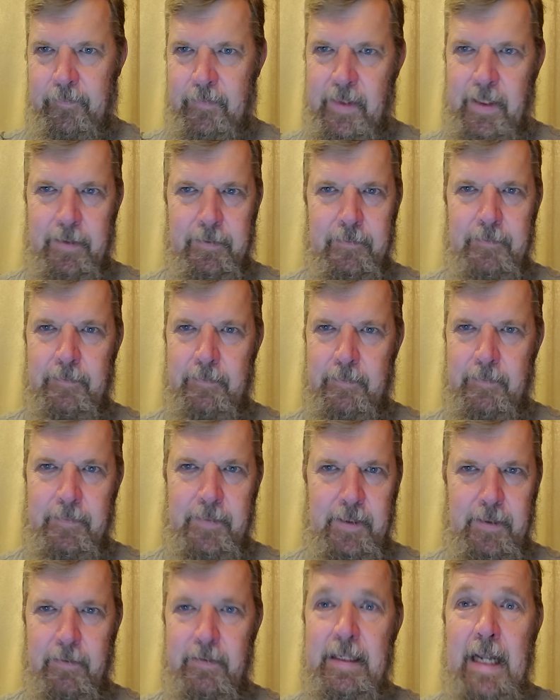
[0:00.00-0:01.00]
You
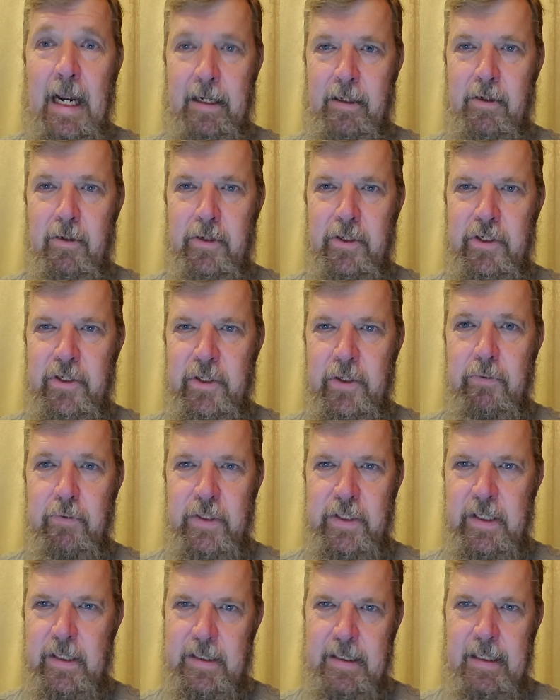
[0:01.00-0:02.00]
know, Dr.
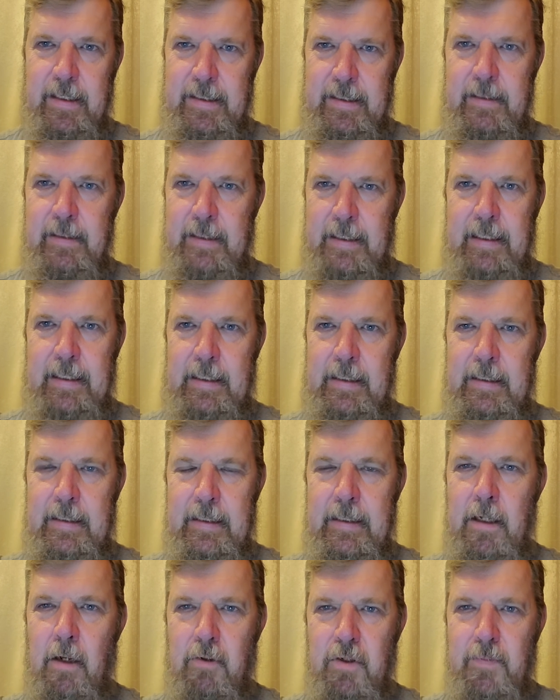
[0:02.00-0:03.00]
Seuss
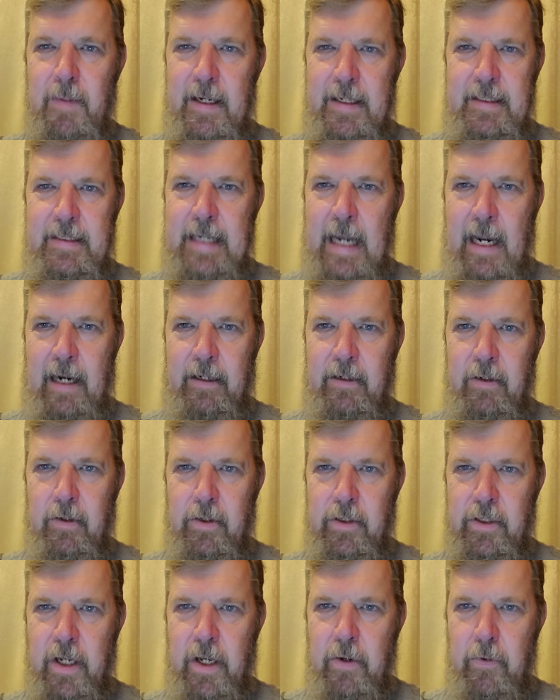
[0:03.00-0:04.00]
goes by
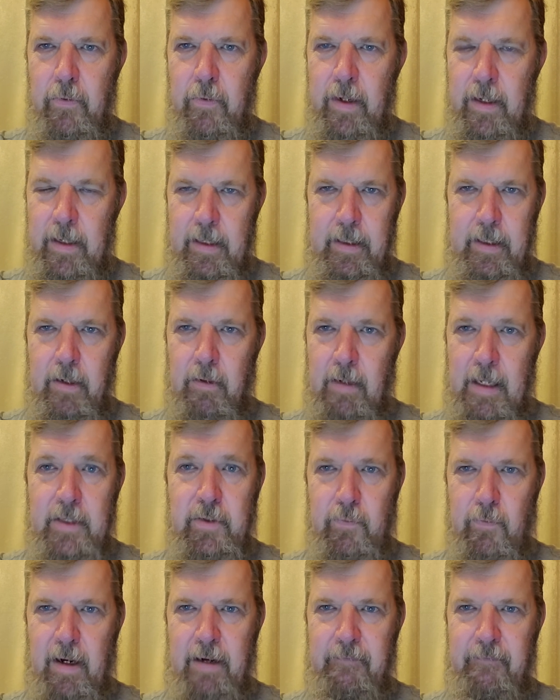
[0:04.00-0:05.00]
doctor too. You know,
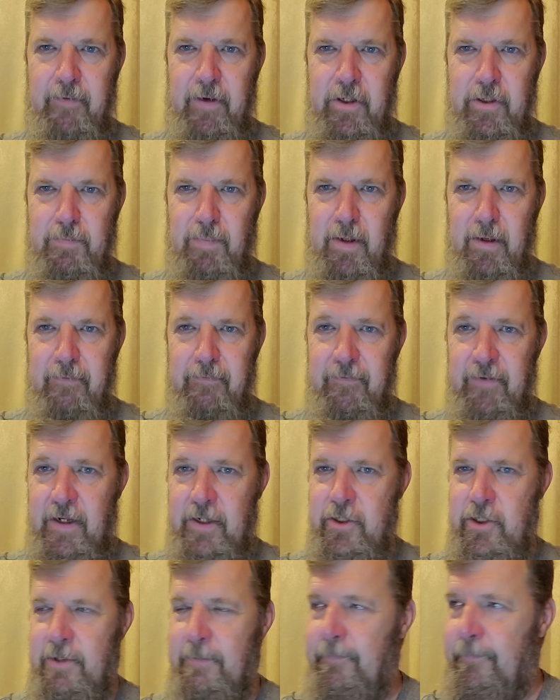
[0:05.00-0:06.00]
that's red fish, blue
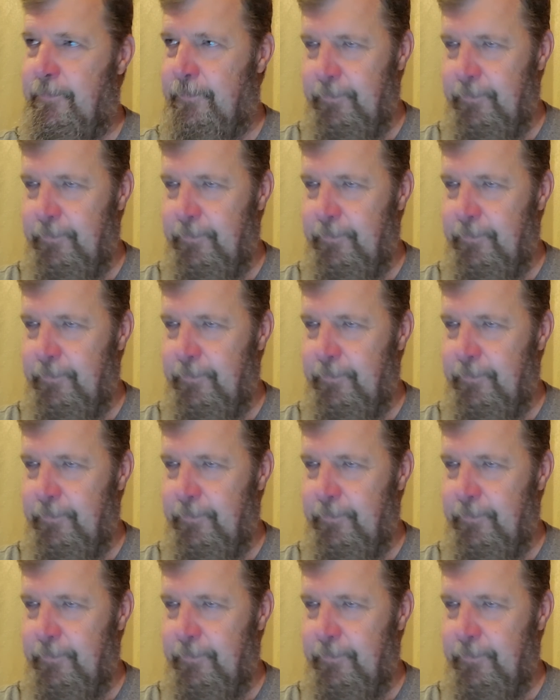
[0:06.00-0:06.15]
fish.